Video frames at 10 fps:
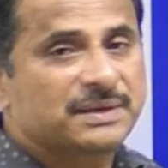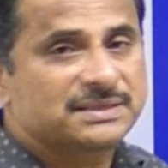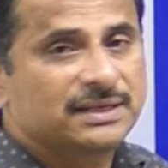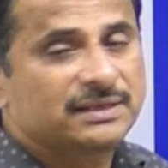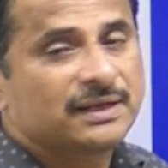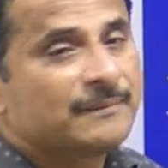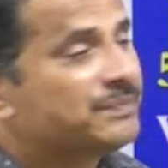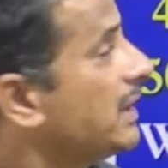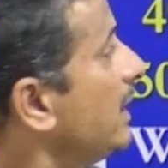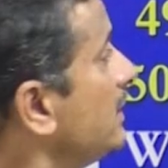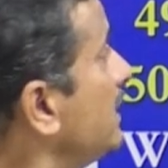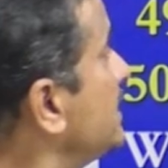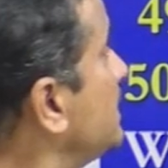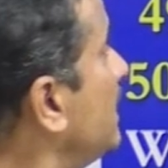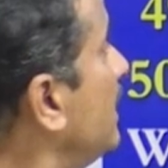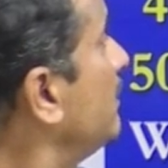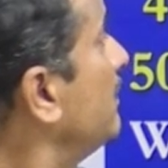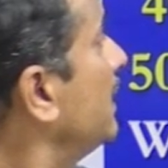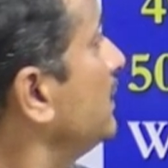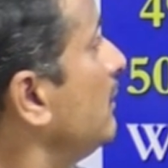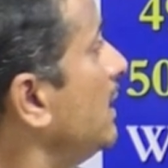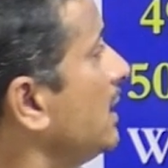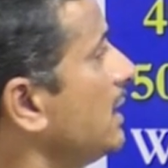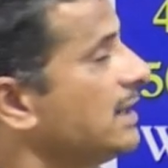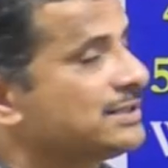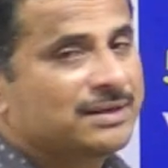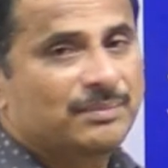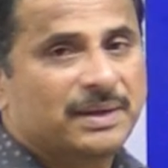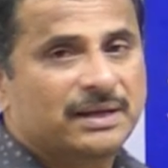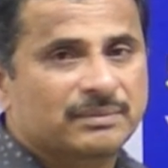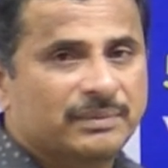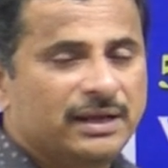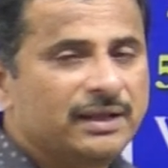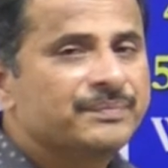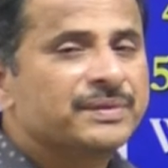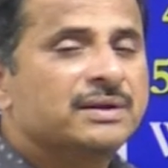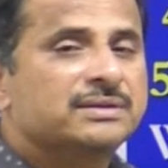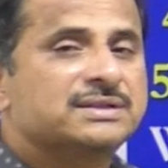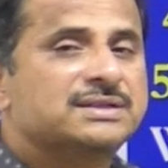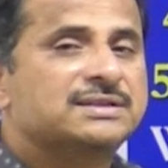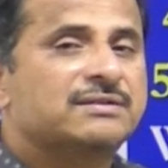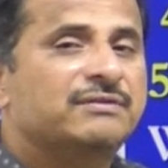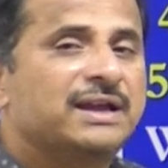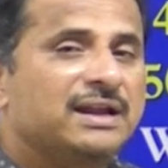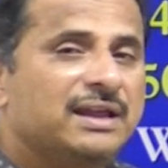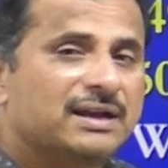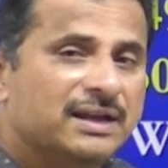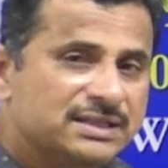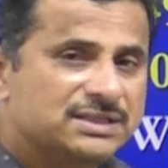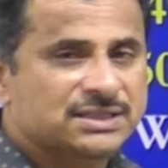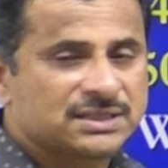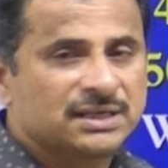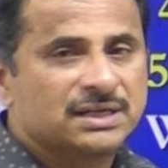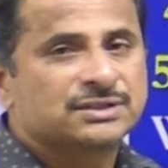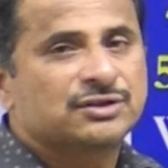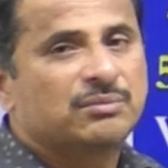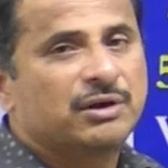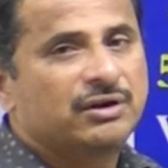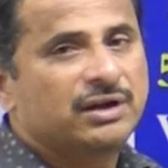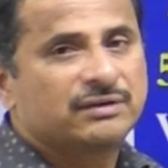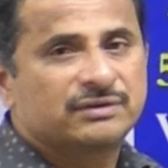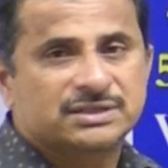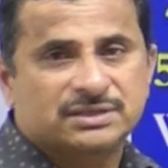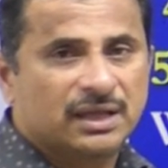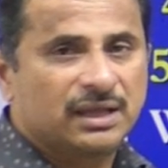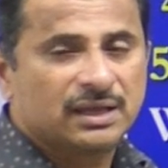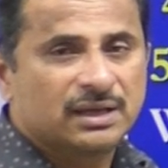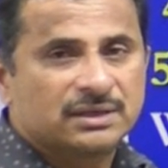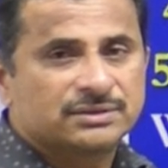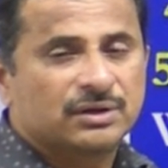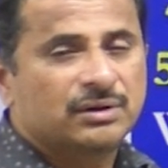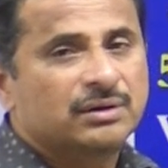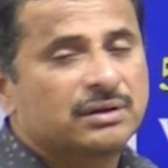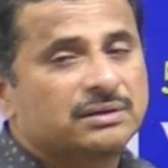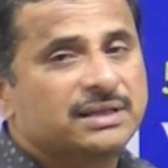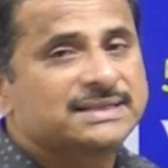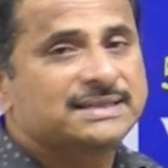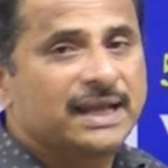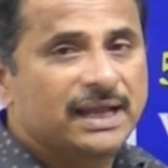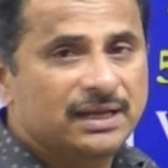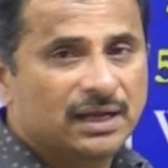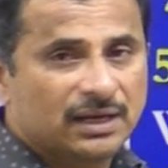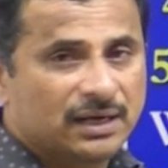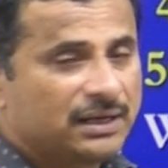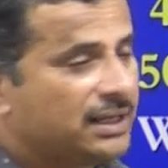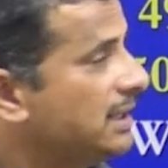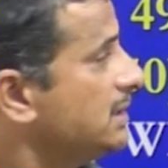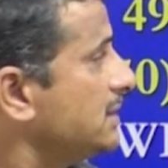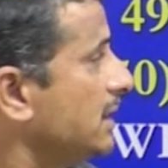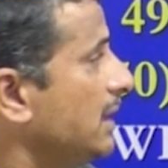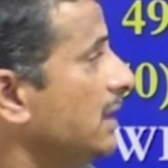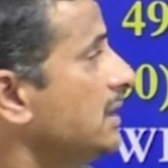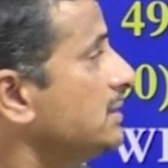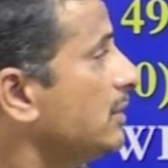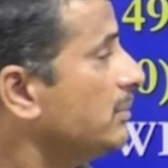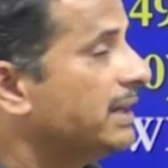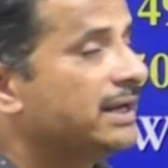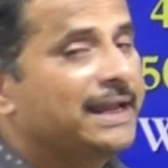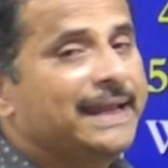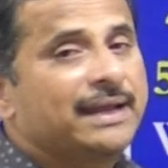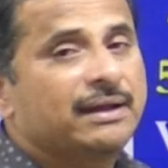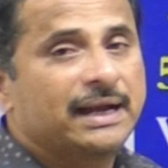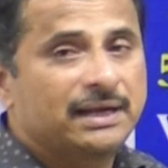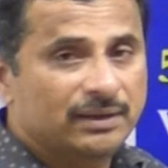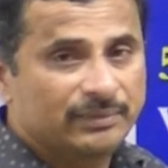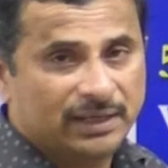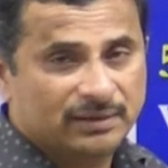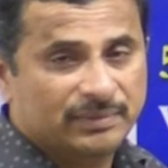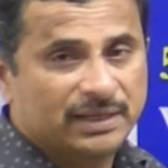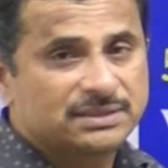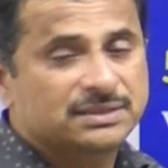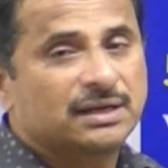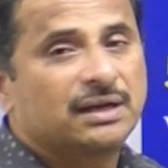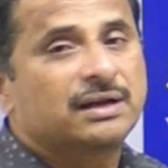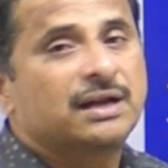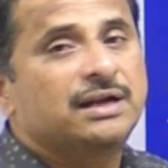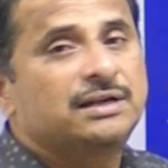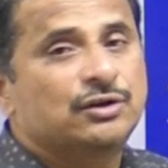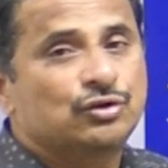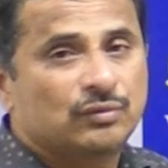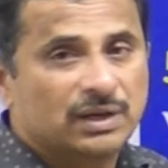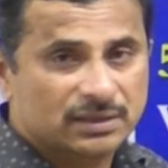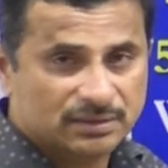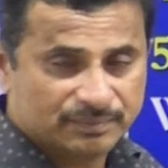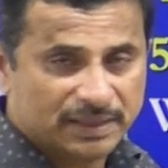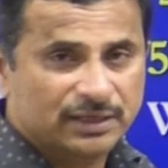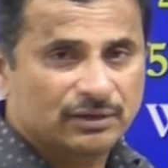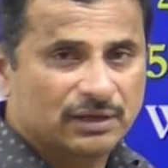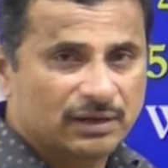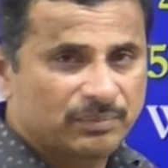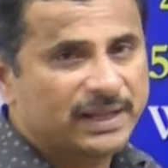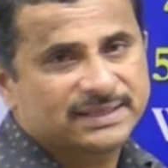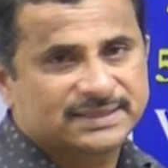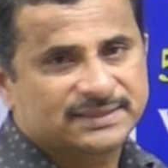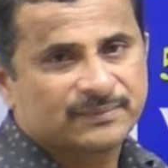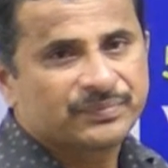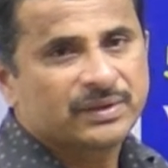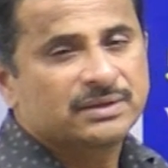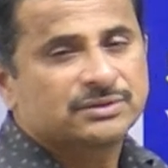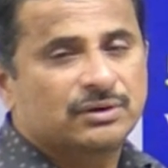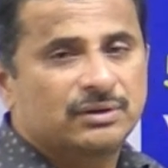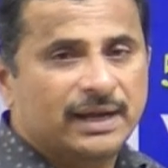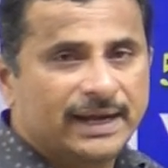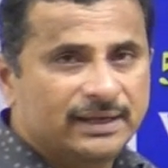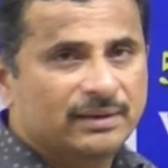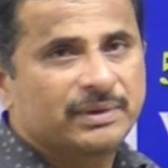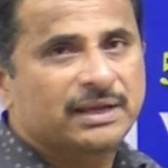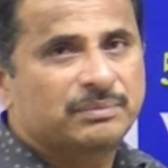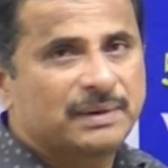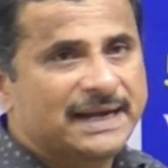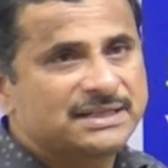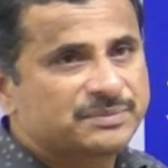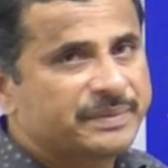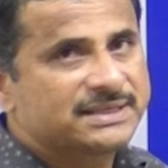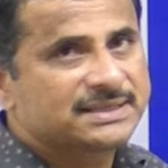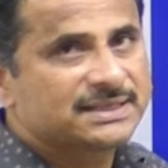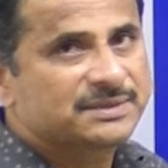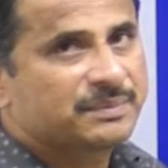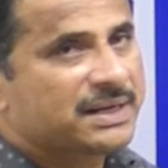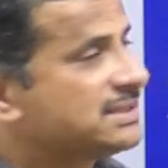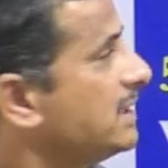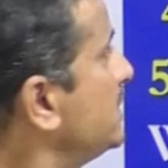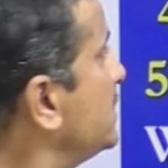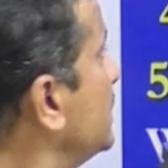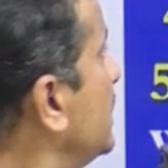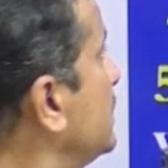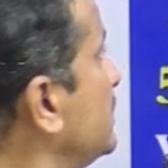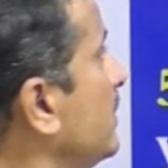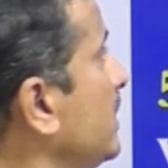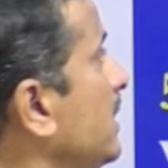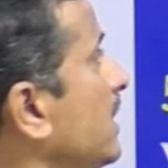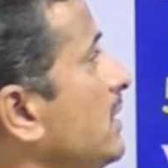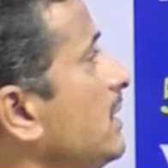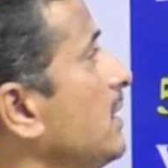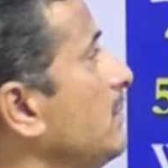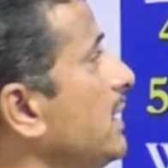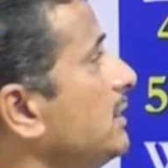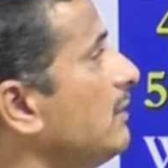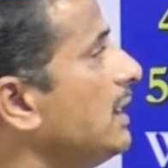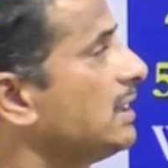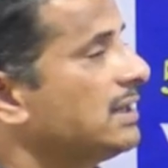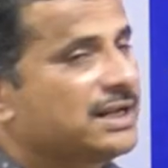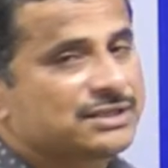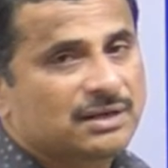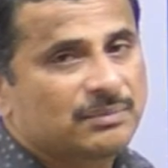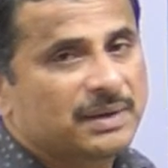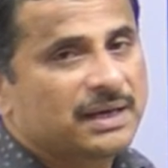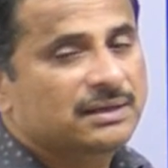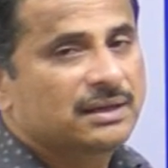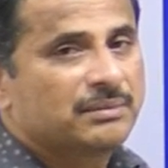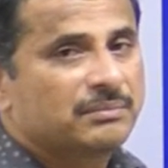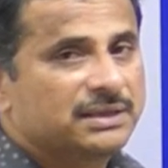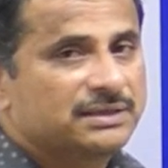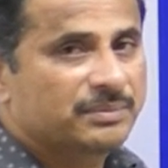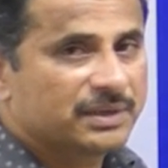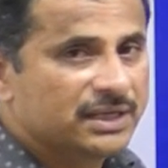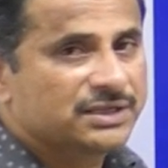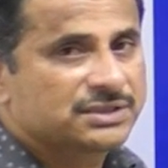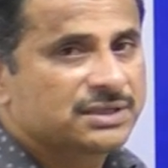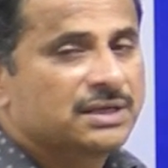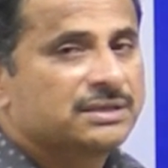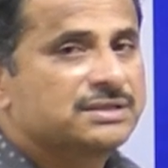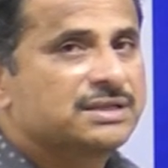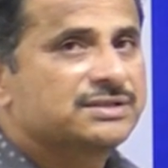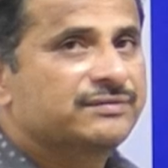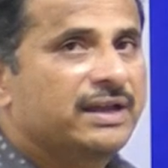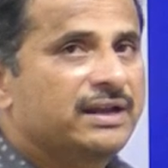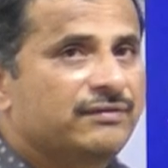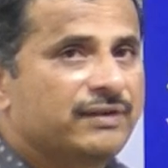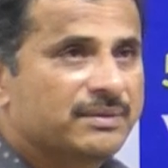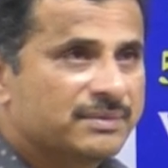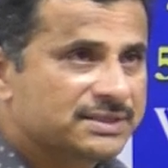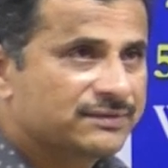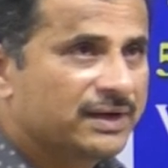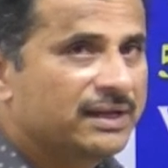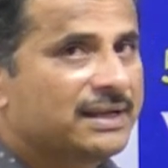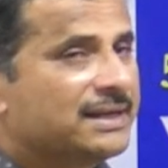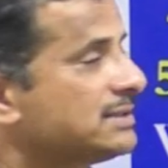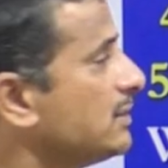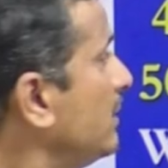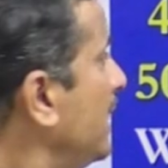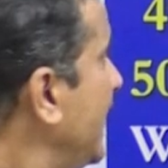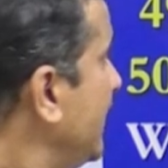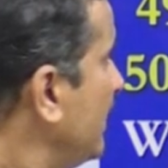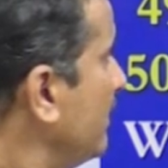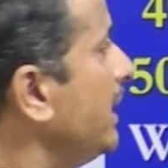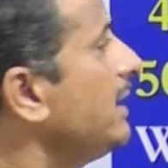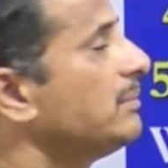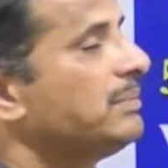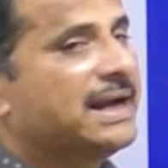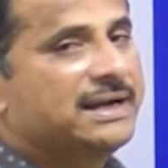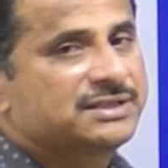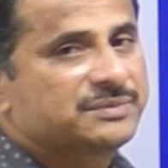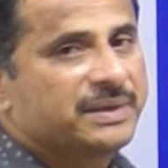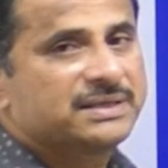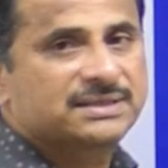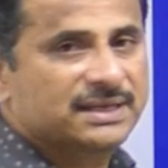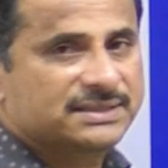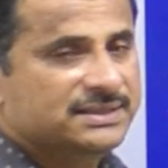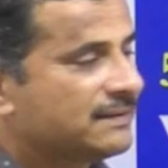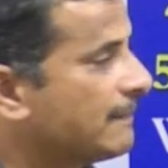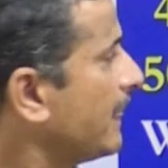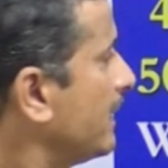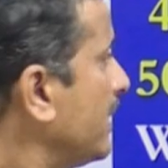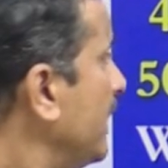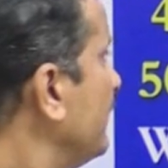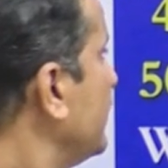present in this Bandhwagar National Park. Meaning, this is a very rich biodiversity. So this area contains so many endemic, means related to one particular place. So endemic plant species present. So here Bandhwagar National Park, Madhya Pradesh. This is very famous for endemic plant species. Okay,